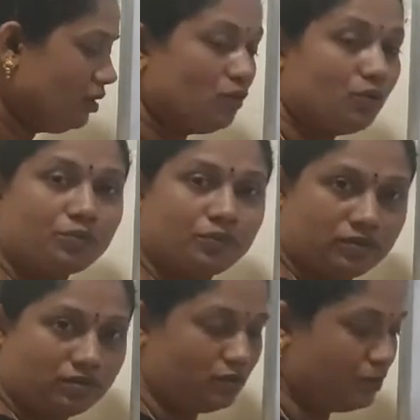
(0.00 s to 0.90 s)

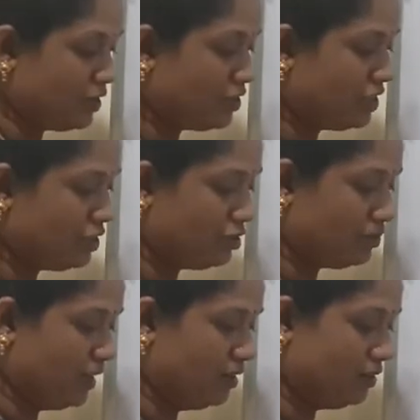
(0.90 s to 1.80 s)
opens into the
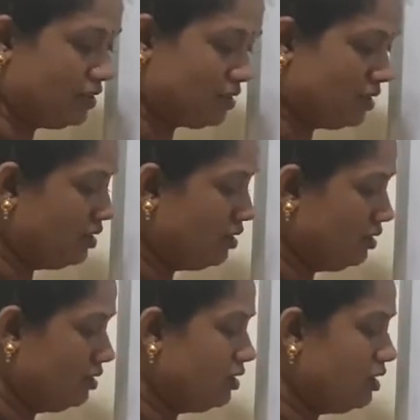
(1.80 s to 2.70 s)
pelvis
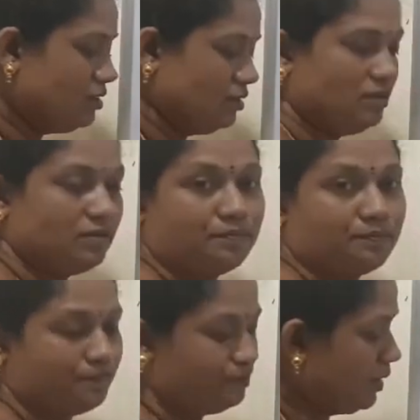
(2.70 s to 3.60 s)
near
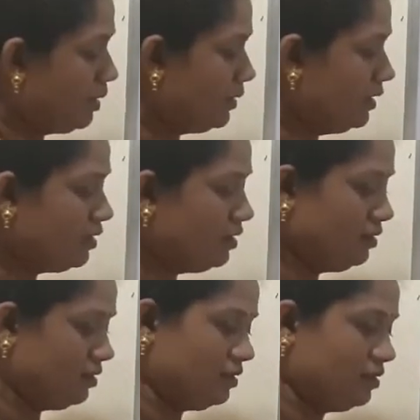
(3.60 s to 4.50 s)

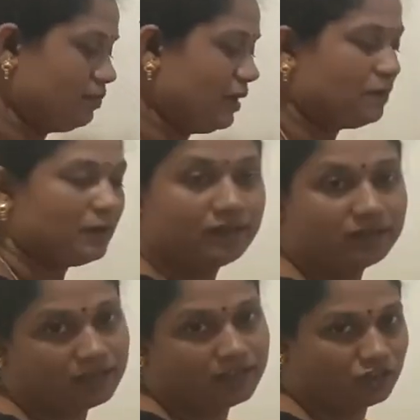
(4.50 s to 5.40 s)
papillary
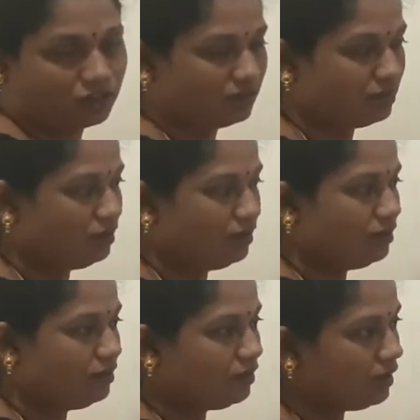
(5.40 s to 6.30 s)
region.
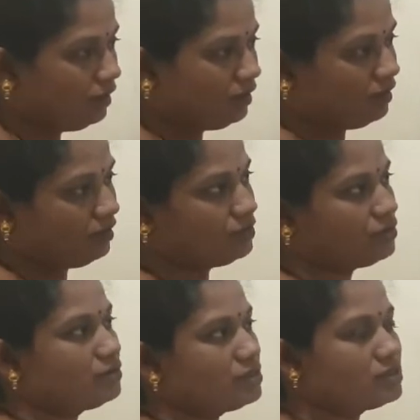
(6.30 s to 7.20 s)
Okay,
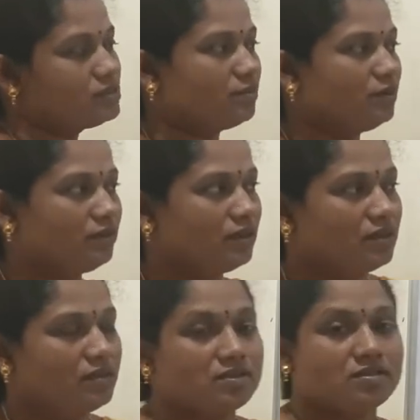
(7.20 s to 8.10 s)
so this is about
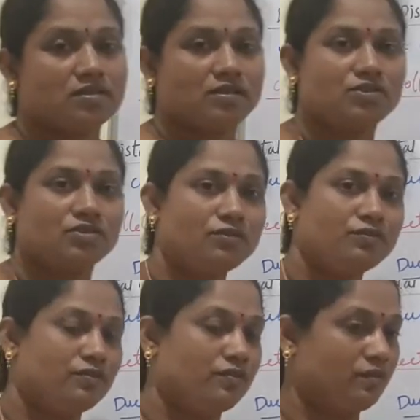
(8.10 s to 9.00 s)
structure
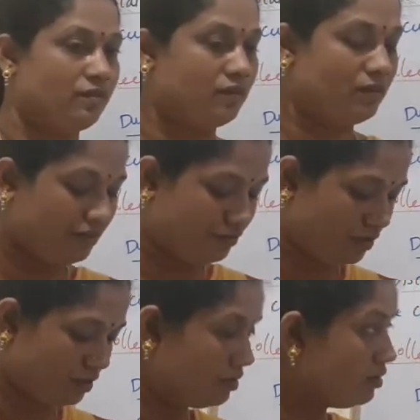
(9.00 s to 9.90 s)
of
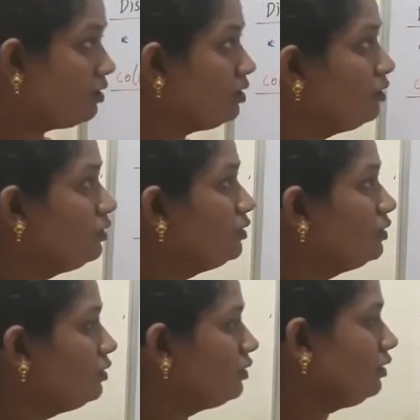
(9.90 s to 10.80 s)
nephron.
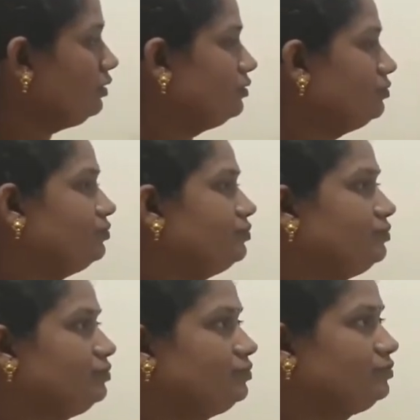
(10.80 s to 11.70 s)
Okay,
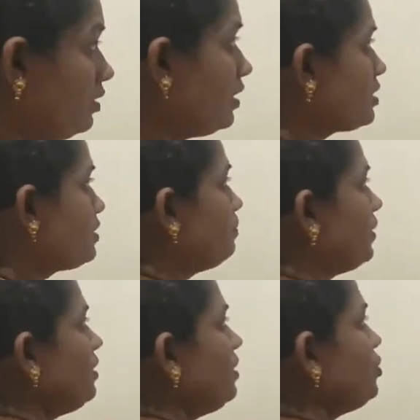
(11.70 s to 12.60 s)
next,
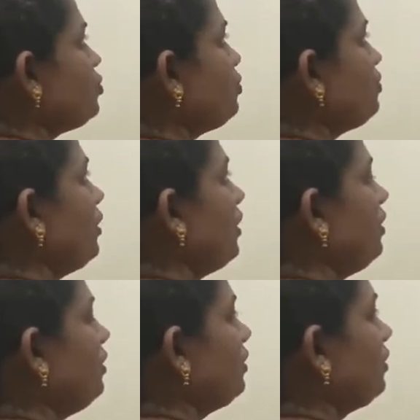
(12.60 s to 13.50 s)
peritubular